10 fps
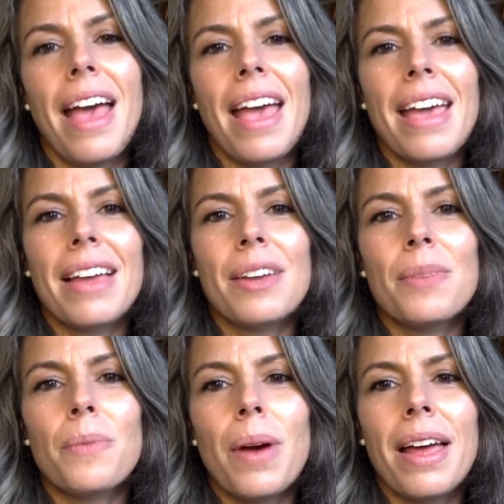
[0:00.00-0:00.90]

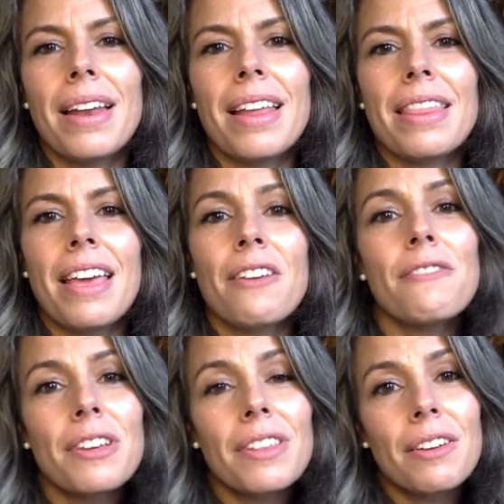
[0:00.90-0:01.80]
and when they
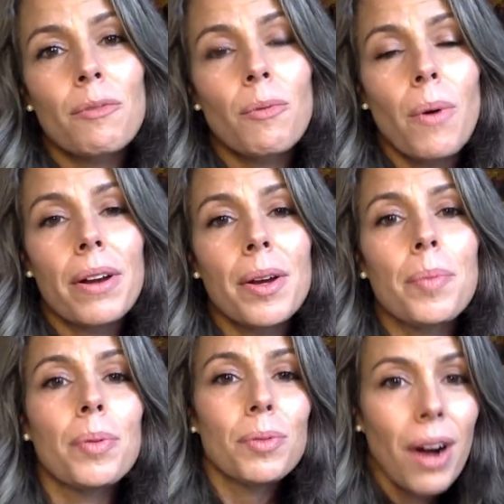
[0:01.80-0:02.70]
feel they've won a
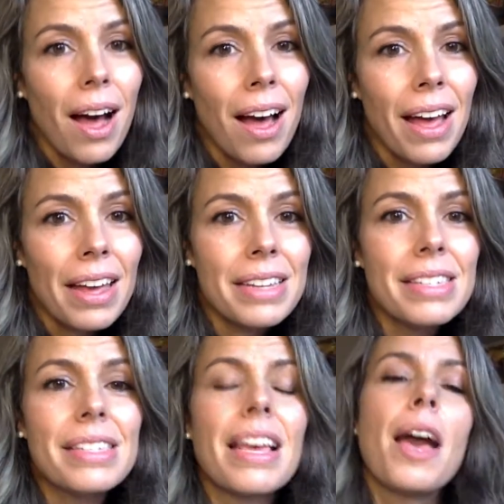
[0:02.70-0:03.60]

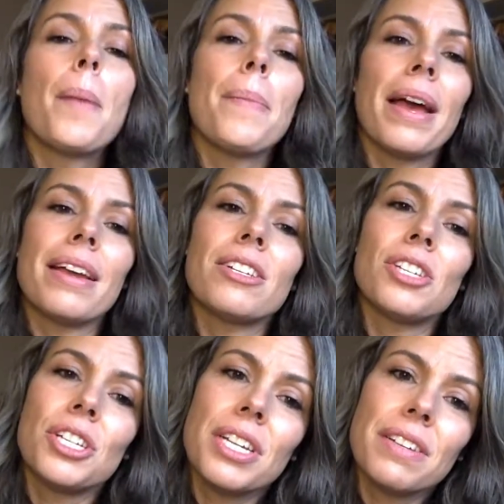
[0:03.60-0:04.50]
prize by
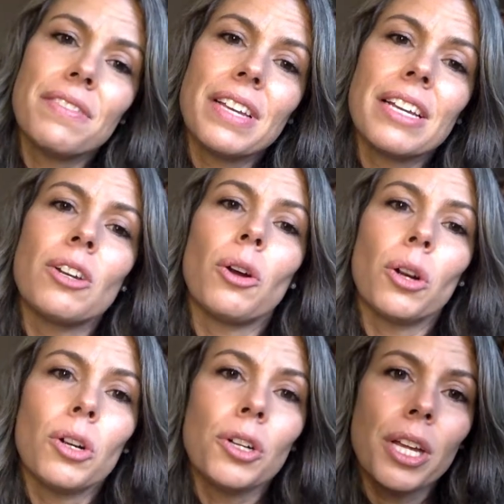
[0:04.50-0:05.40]
achieving and
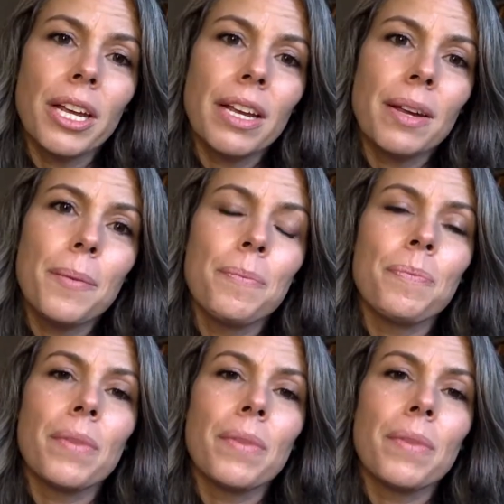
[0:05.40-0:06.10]
earning